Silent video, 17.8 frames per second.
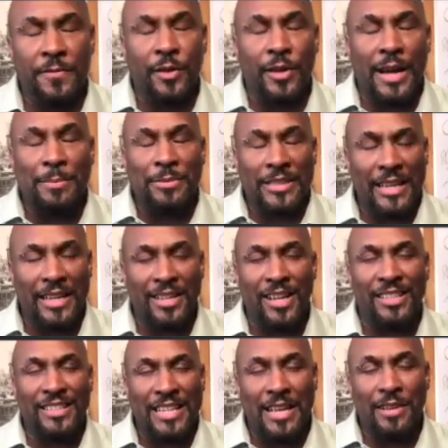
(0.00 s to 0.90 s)
I'm saying
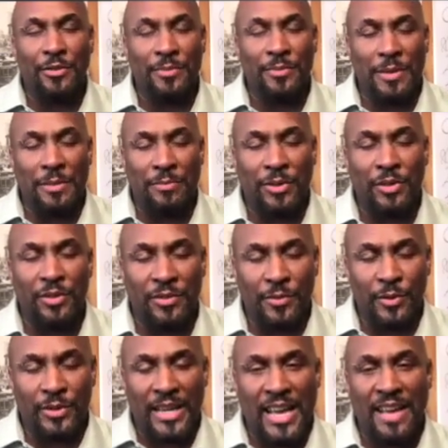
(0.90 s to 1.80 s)
all of that, it would be
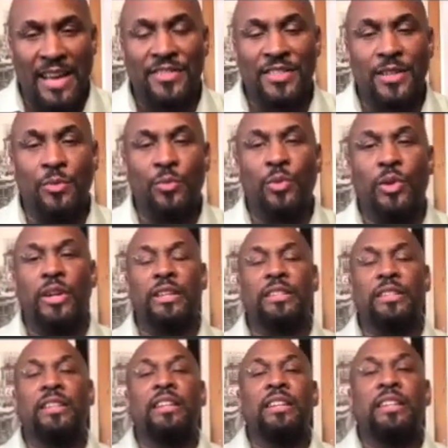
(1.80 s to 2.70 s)
beautiful to have
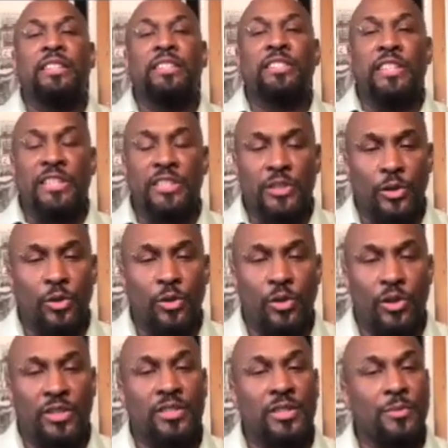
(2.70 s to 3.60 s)
someone teach a
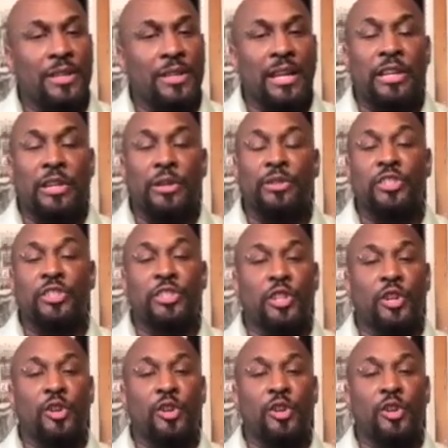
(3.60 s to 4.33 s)
course, someone like you, to show